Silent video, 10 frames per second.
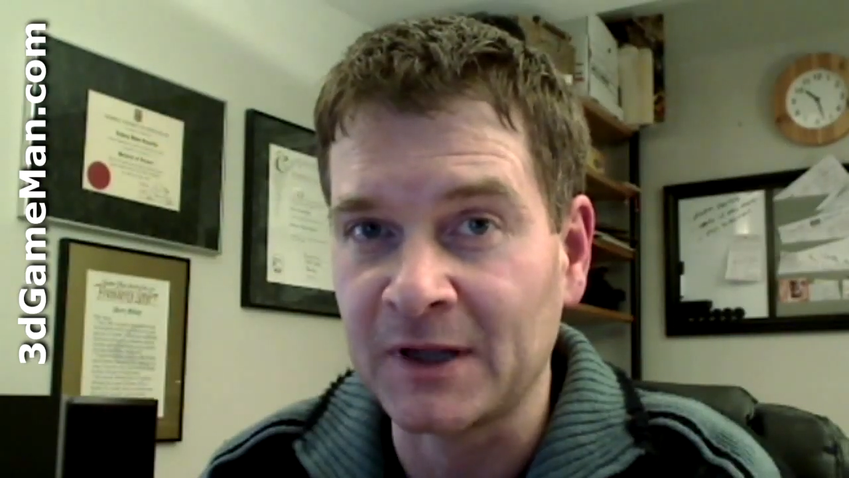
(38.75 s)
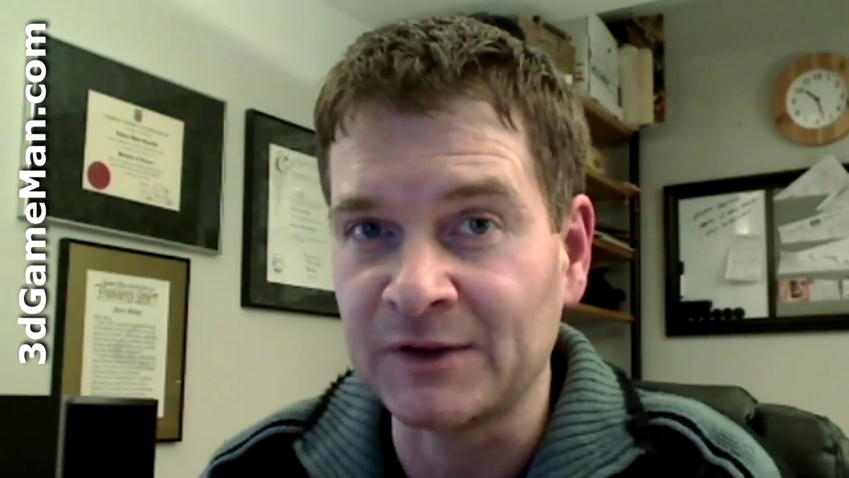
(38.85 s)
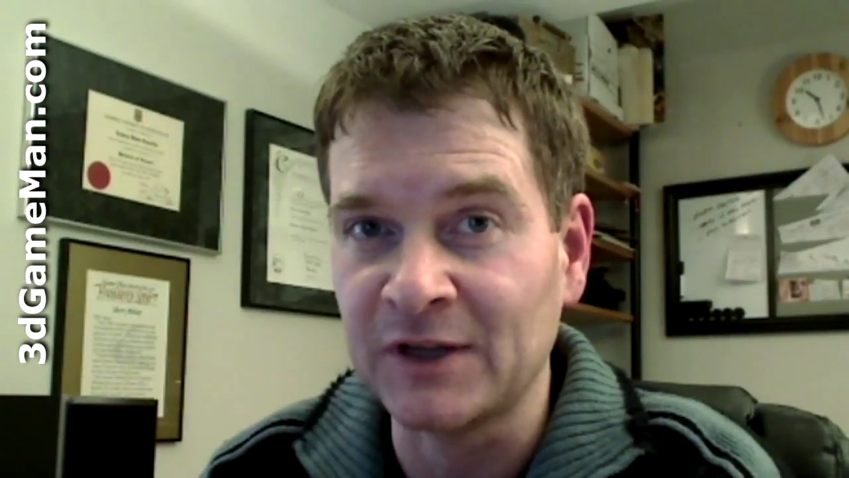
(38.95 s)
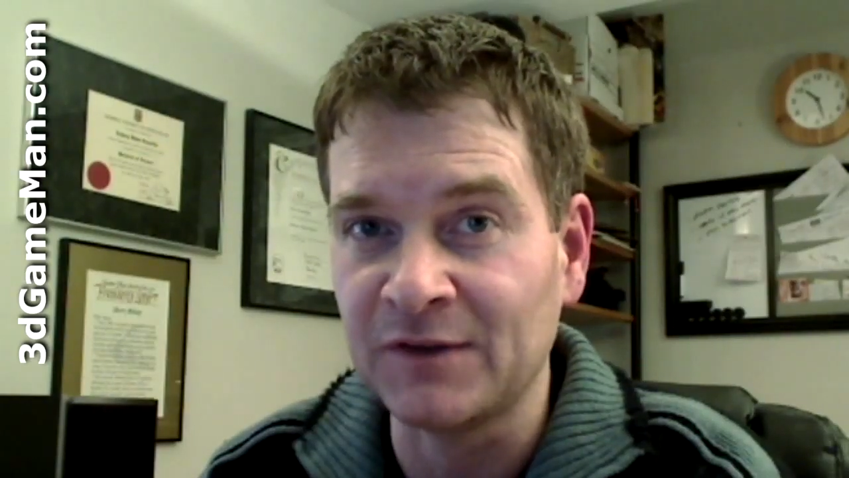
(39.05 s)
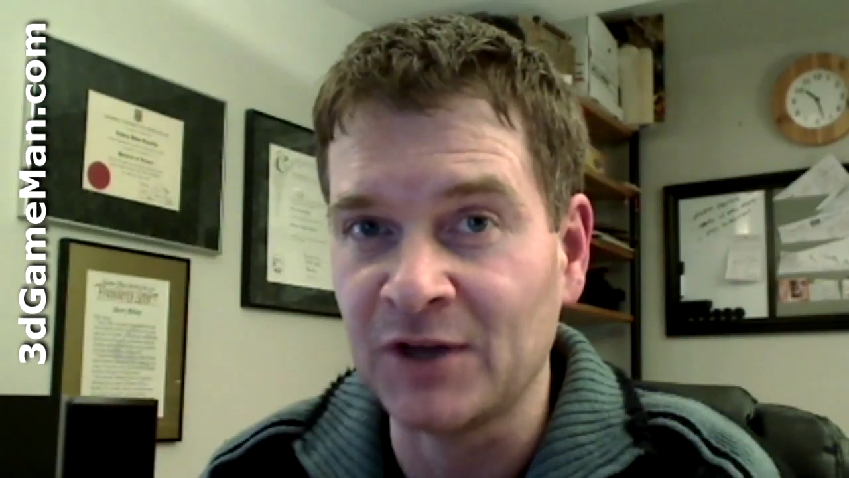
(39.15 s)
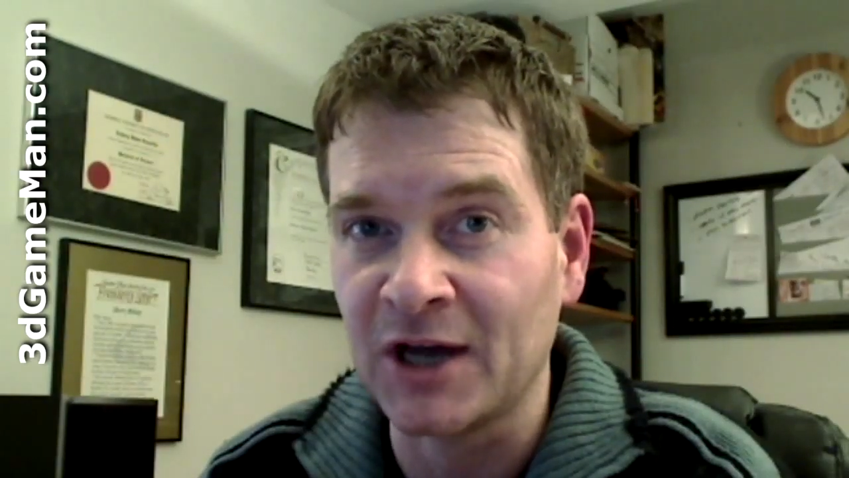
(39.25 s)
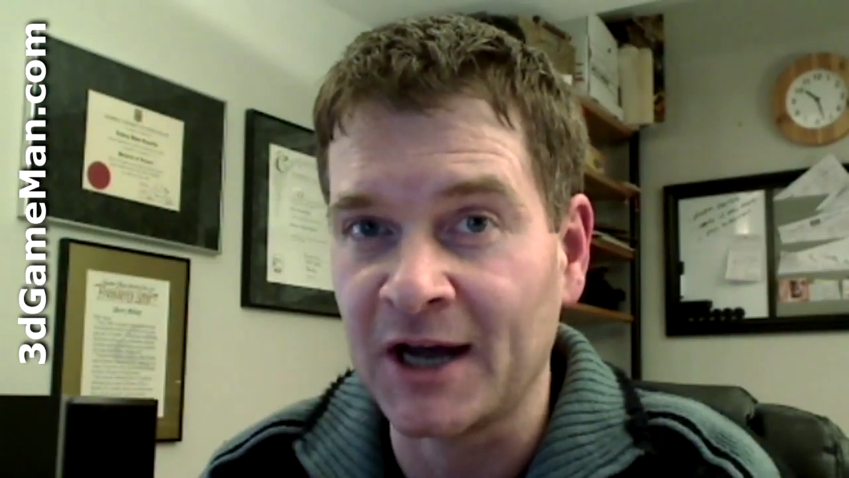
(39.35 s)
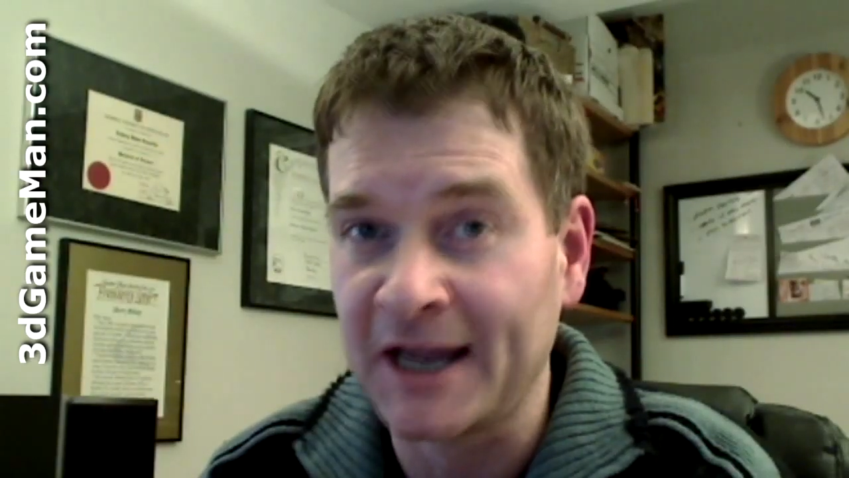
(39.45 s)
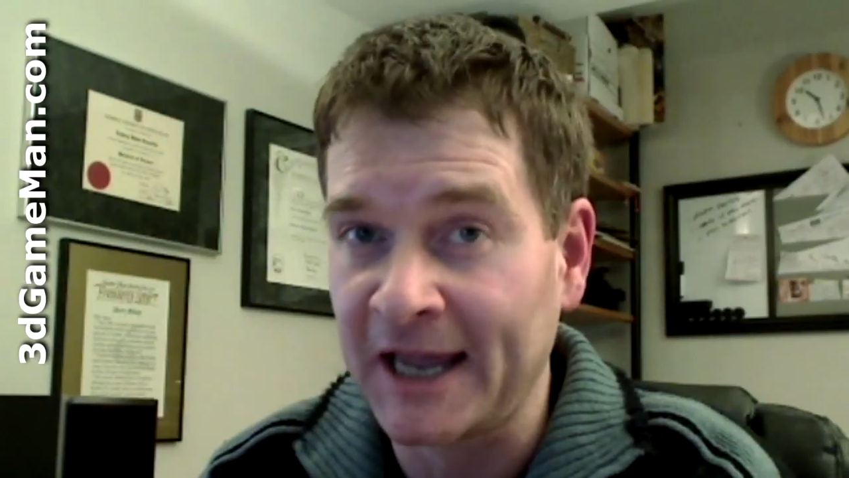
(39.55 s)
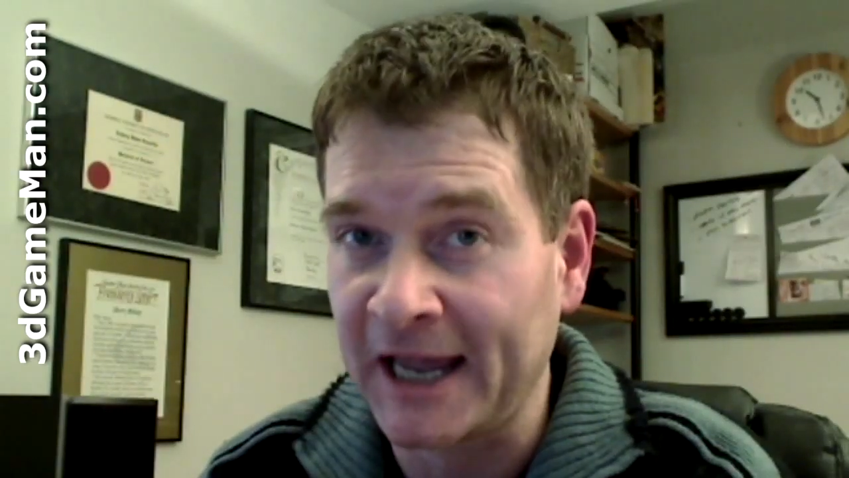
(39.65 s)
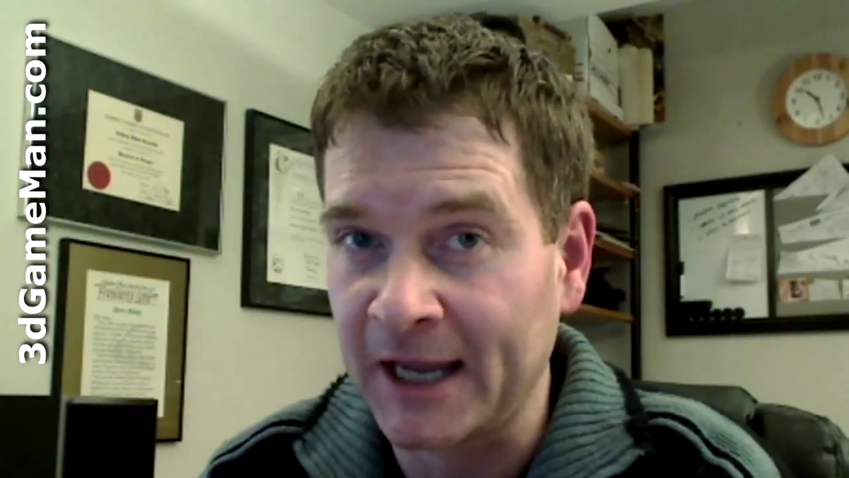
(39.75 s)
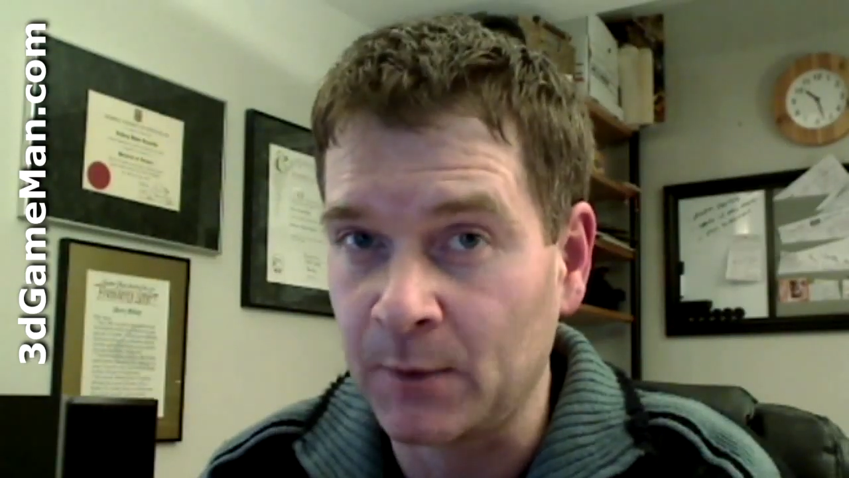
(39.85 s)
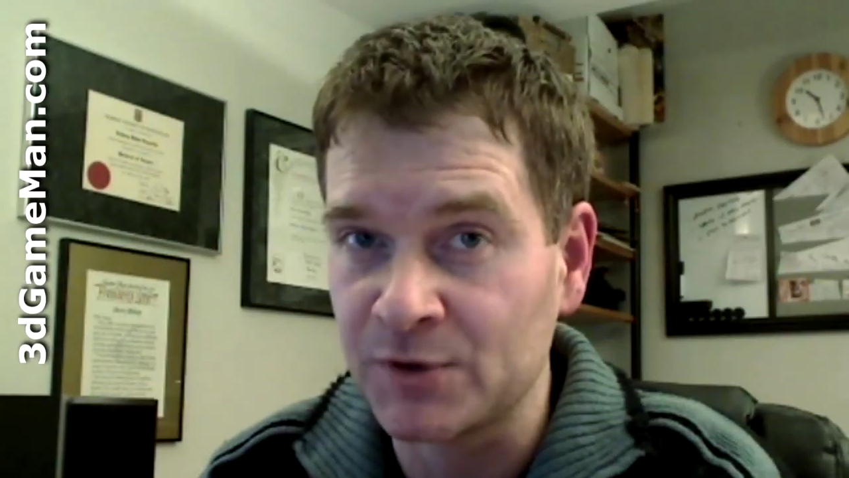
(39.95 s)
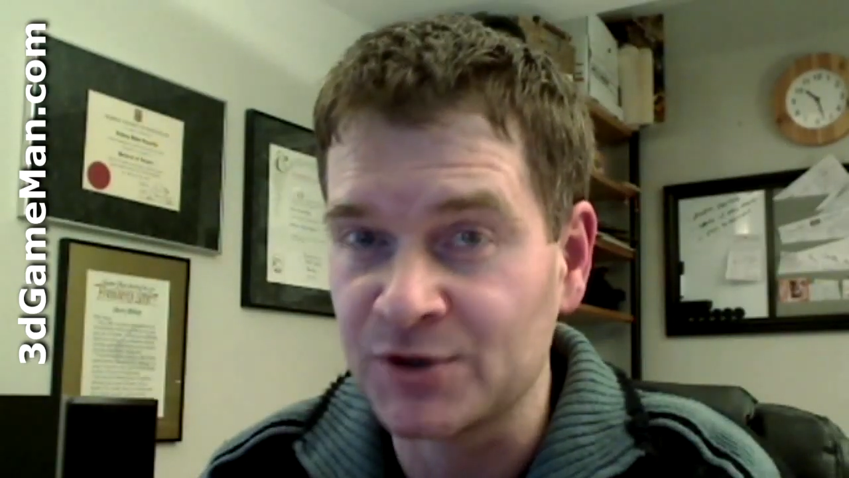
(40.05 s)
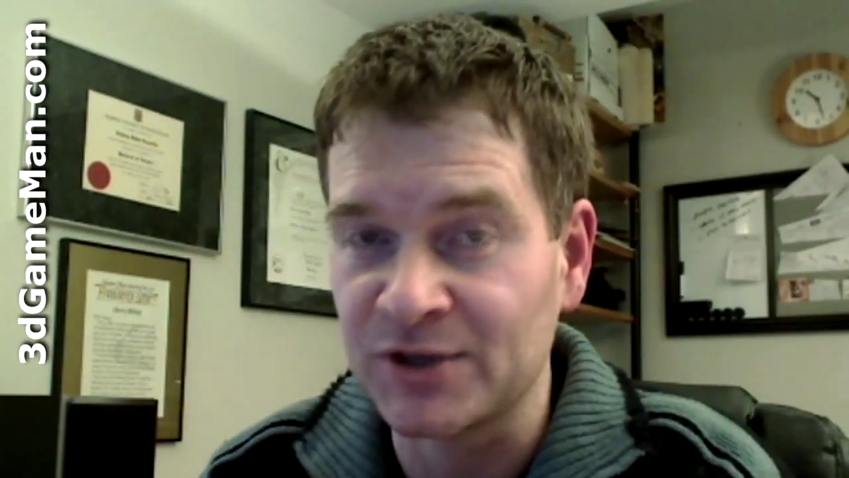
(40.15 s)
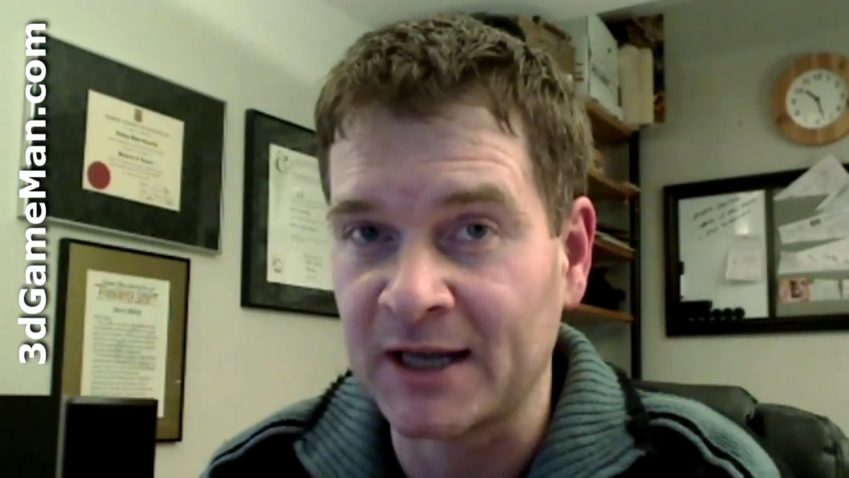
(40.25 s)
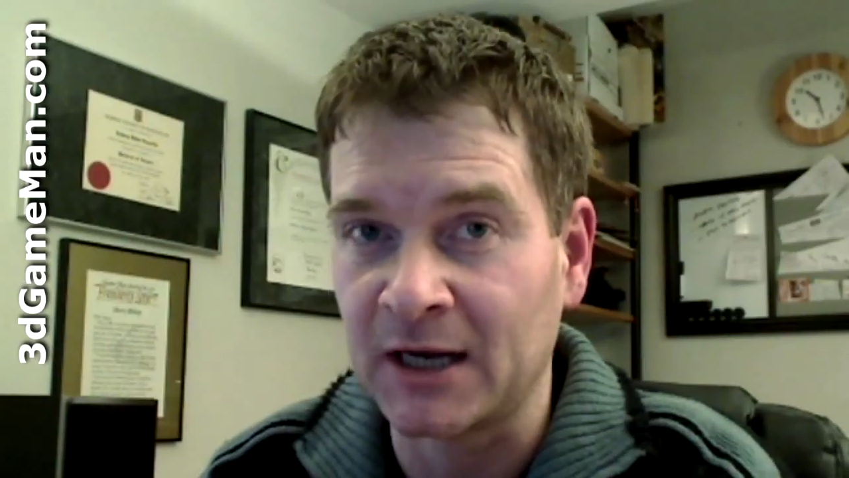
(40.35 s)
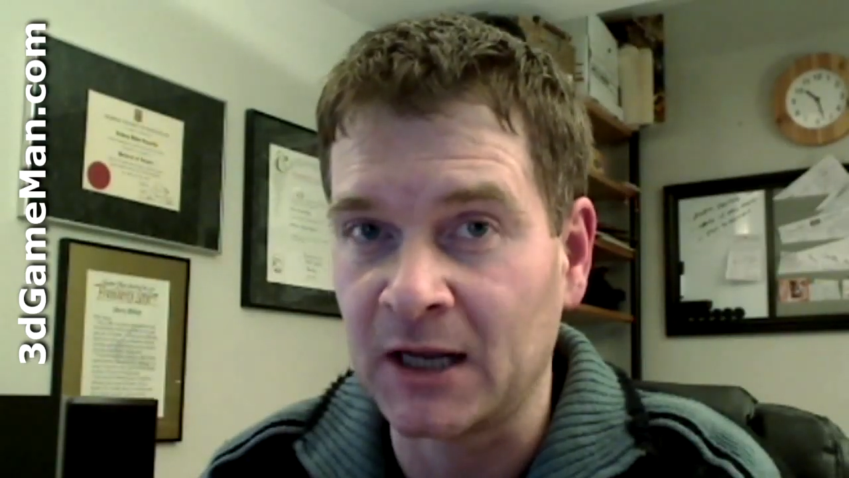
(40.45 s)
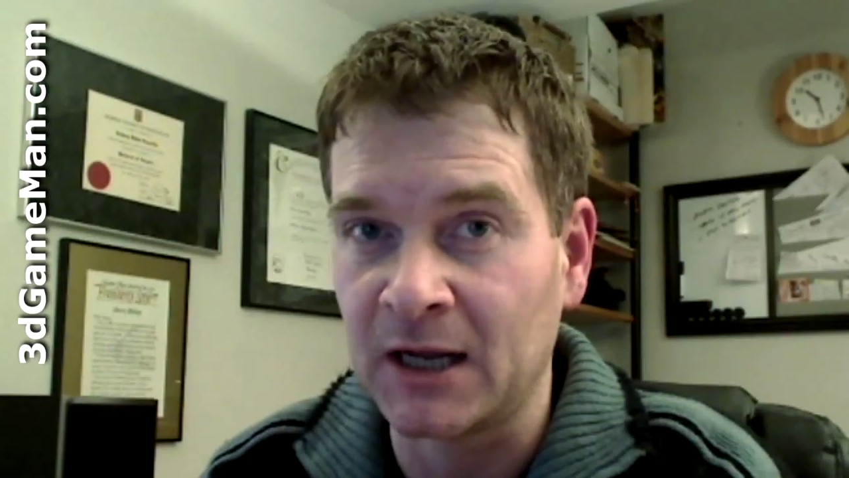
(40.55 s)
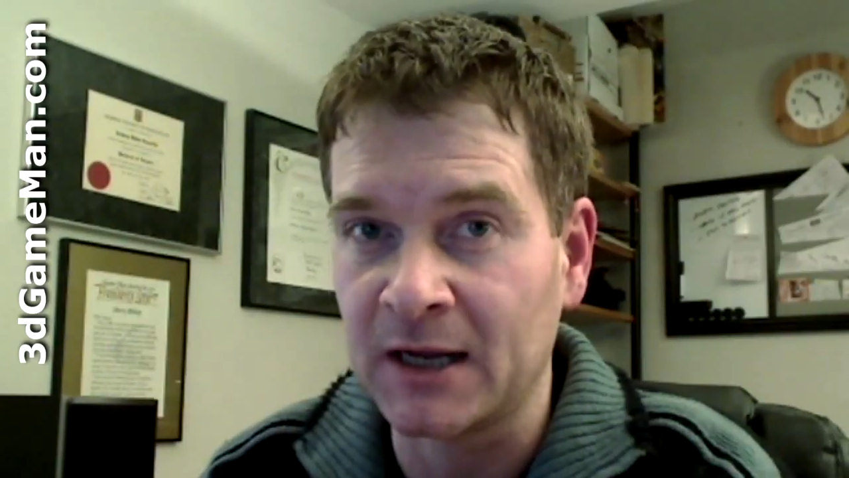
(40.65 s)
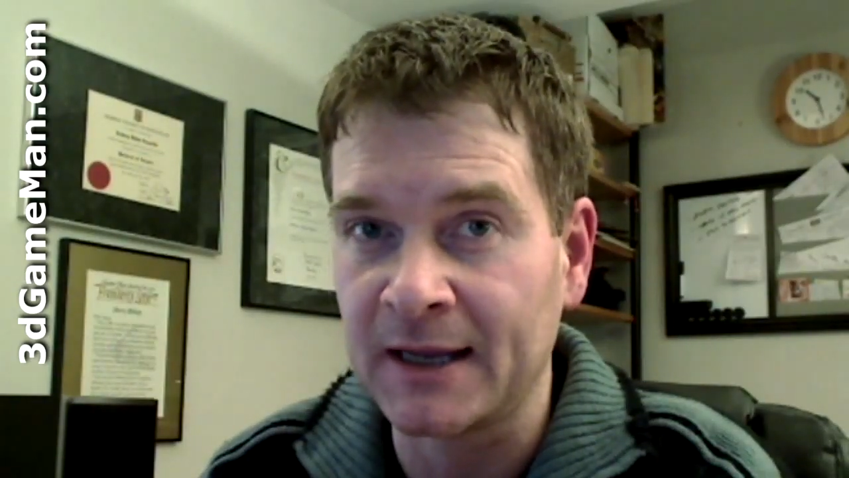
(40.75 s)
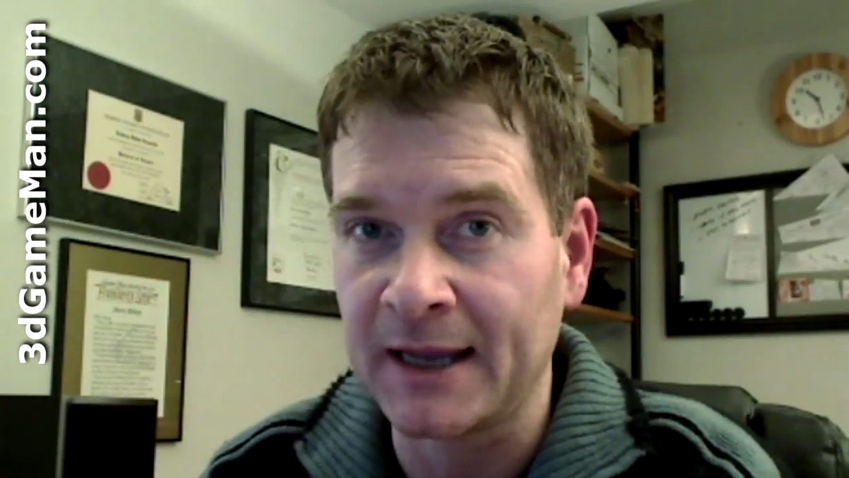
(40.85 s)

a DVI-A, which is analog,